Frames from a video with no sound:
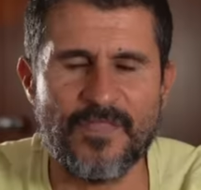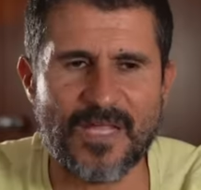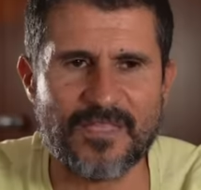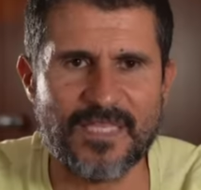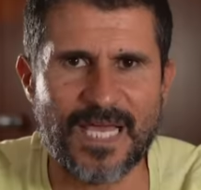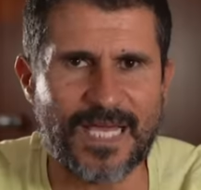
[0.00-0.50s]

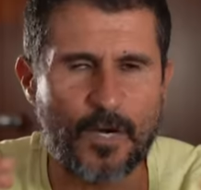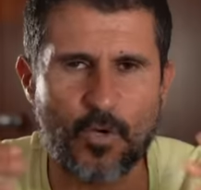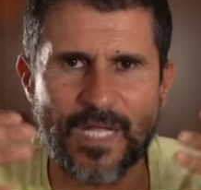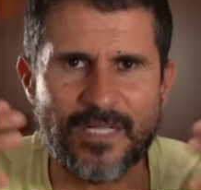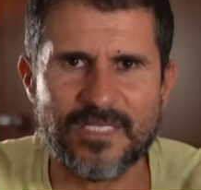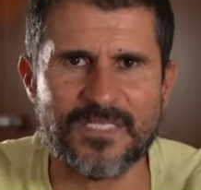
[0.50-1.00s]
that they
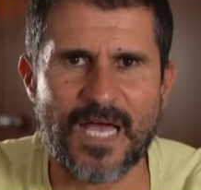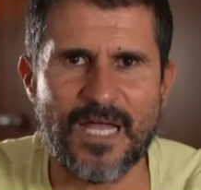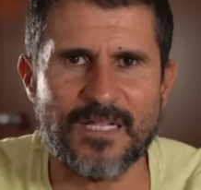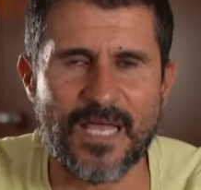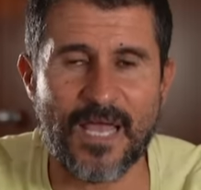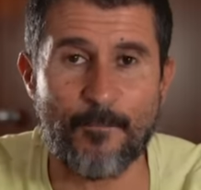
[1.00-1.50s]
cannot
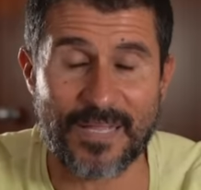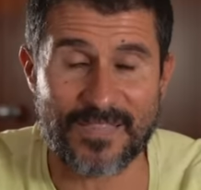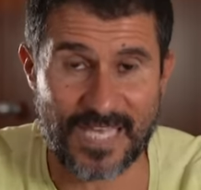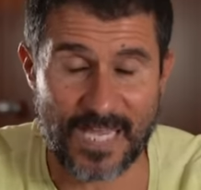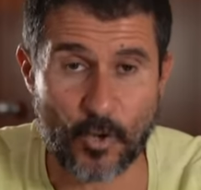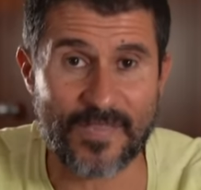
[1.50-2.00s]
understand, but
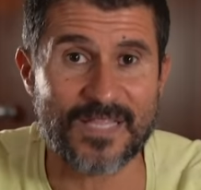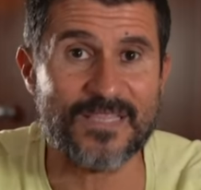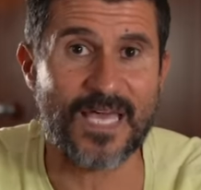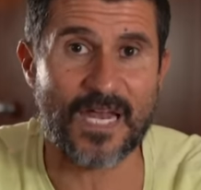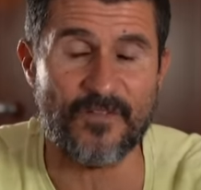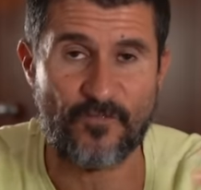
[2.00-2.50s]
they know that
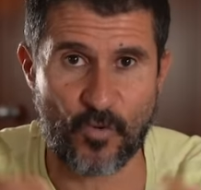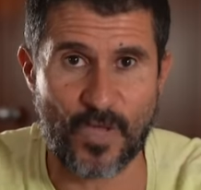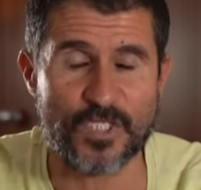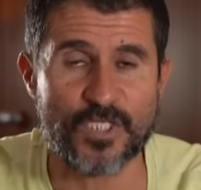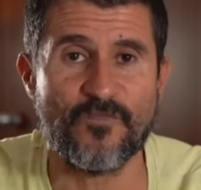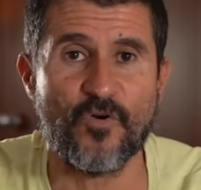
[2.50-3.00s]
they are
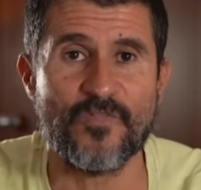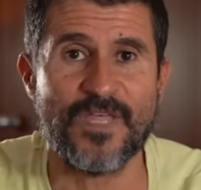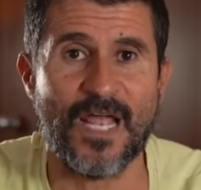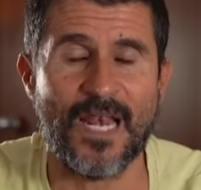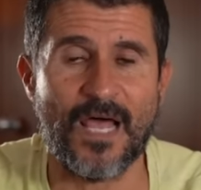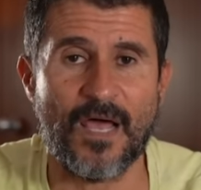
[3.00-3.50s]
influential for
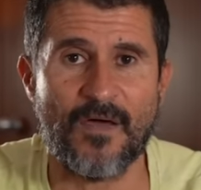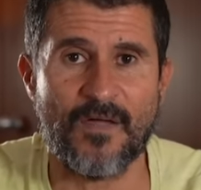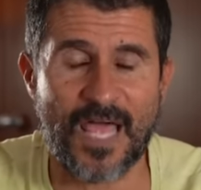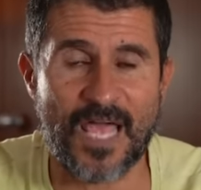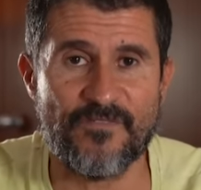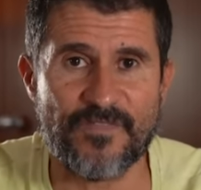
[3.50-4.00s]
their
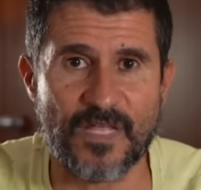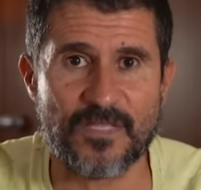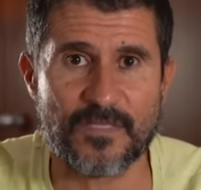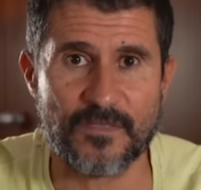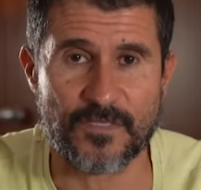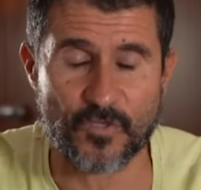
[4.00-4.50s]
life.
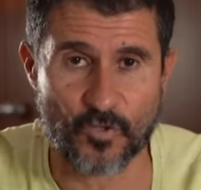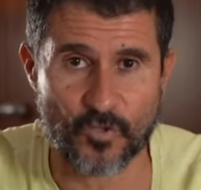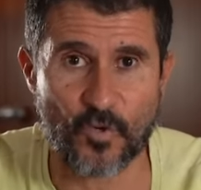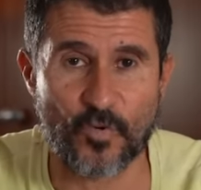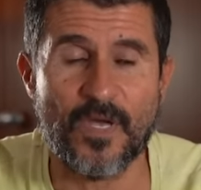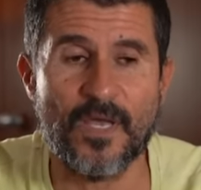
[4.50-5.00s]
That
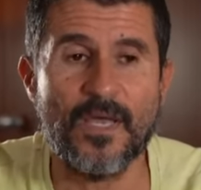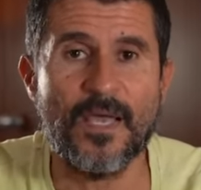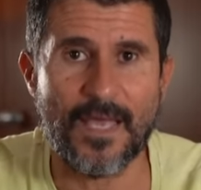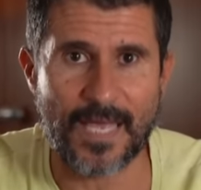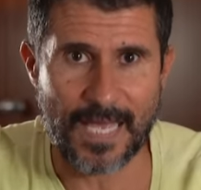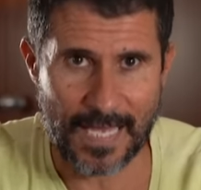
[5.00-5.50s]
so.
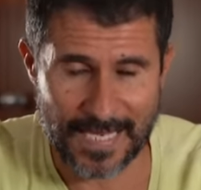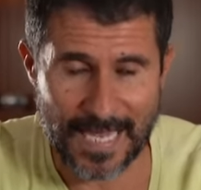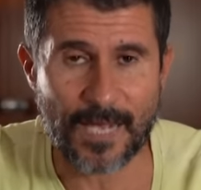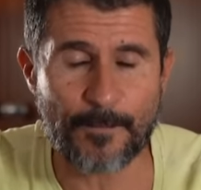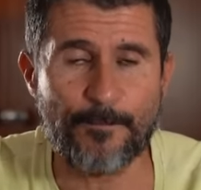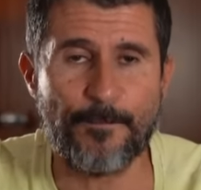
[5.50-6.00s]
A
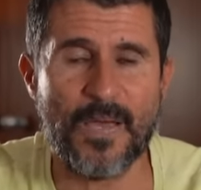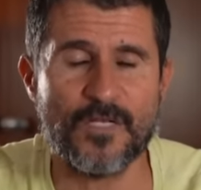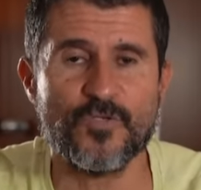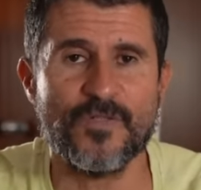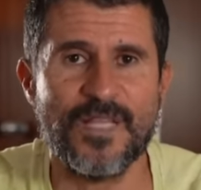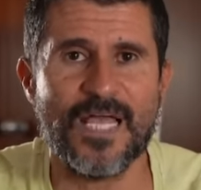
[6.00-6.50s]
young
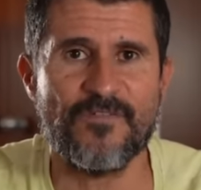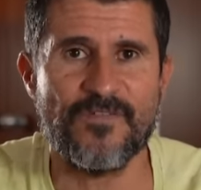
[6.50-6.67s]
person like